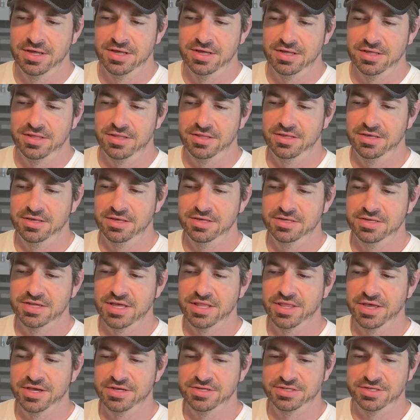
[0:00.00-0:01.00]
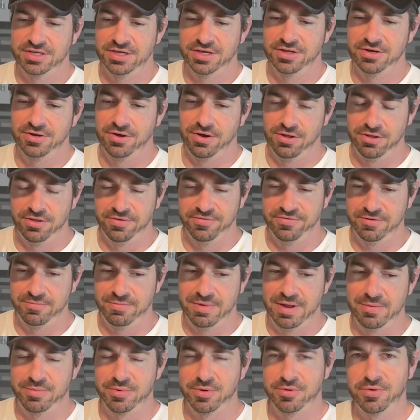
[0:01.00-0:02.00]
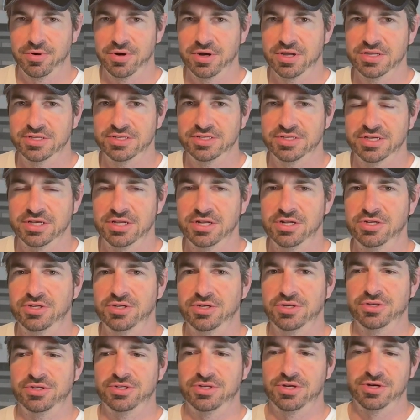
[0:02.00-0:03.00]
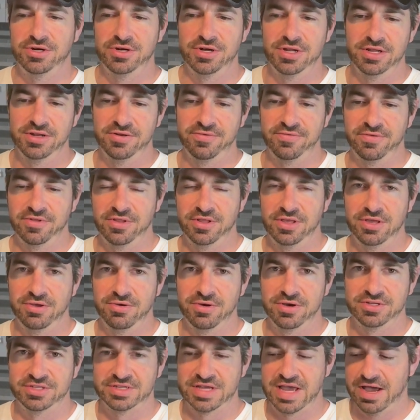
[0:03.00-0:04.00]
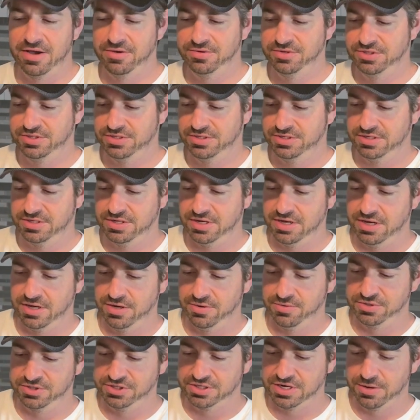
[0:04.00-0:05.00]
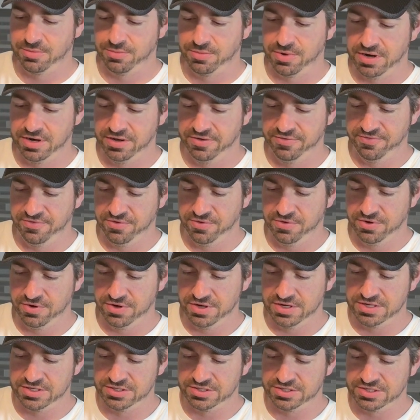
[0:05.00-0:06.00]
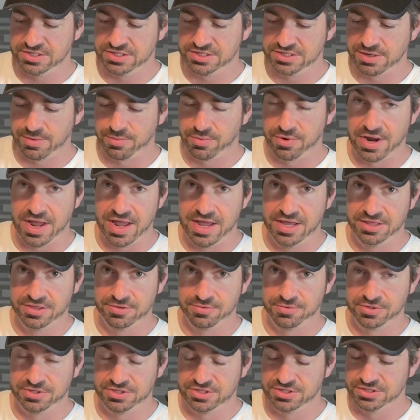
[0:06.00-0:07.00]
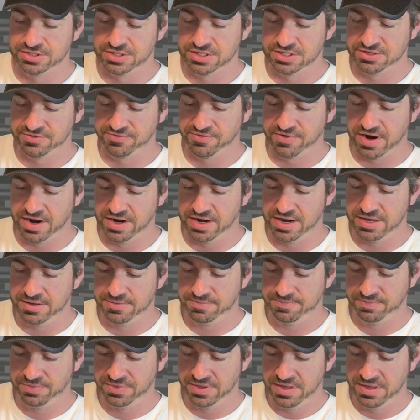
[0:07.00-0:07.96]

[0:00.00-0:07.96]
The deadline to get all of your paperwork and signatures turned in for the U.S. House, which I'm running for, is December 8th, which is this Friday.